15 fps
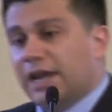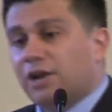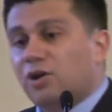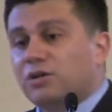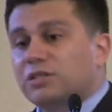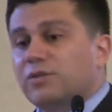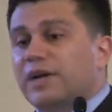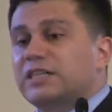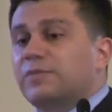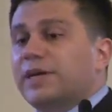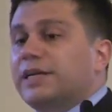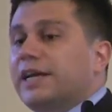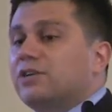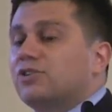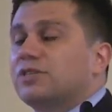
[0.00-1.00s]
and also
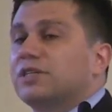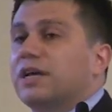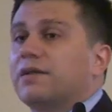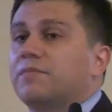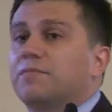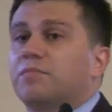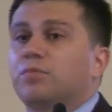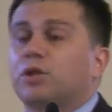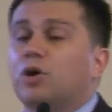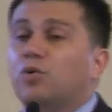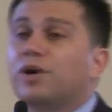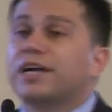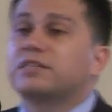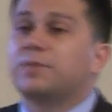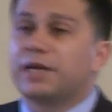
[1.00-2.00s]
expectations that
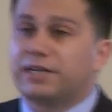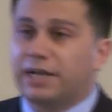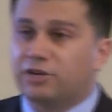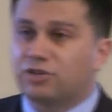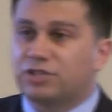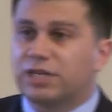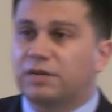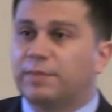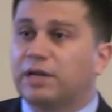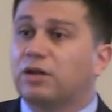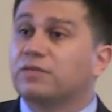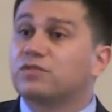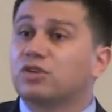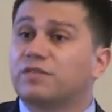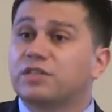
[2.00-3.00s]
lower expectations that mental
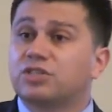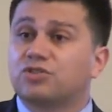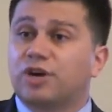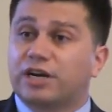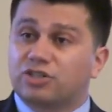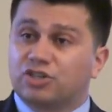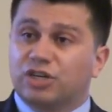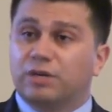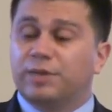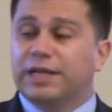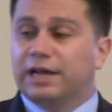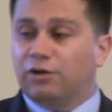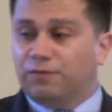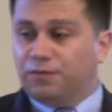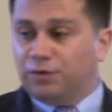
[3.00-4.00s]
health services are actually going to be
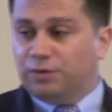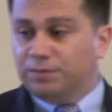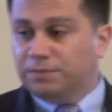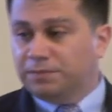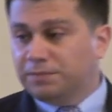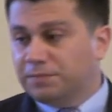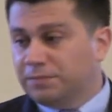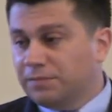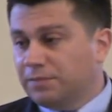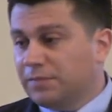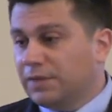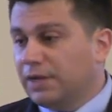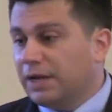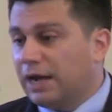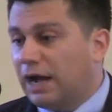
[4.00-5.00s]
helpful,
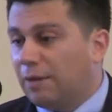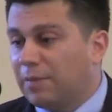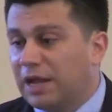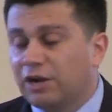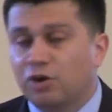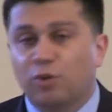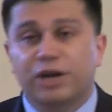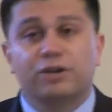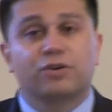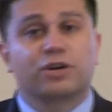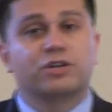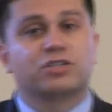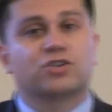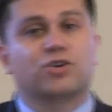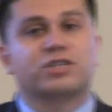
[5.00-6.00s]
um, and greater
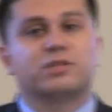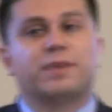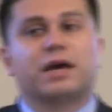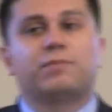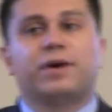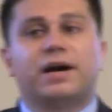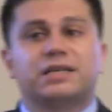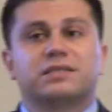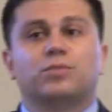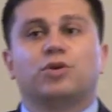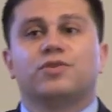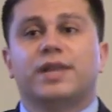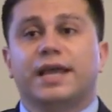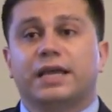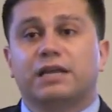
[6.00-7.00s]
concerns about
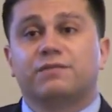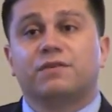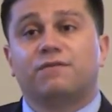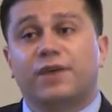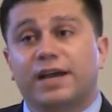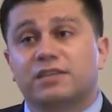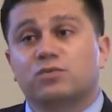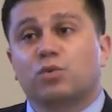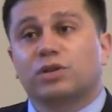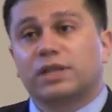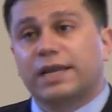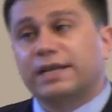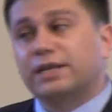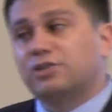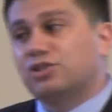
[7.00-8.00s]
possible negative effects
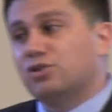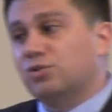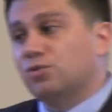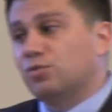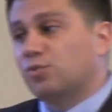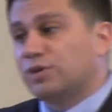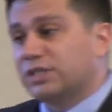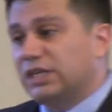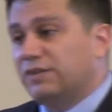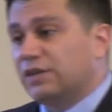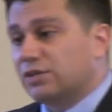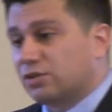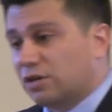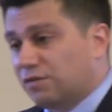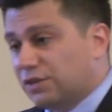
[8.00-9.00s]
related to
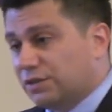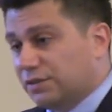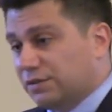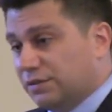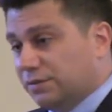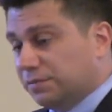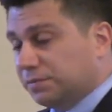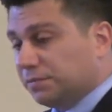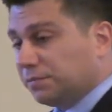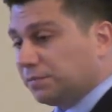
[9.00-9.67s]
receiving services.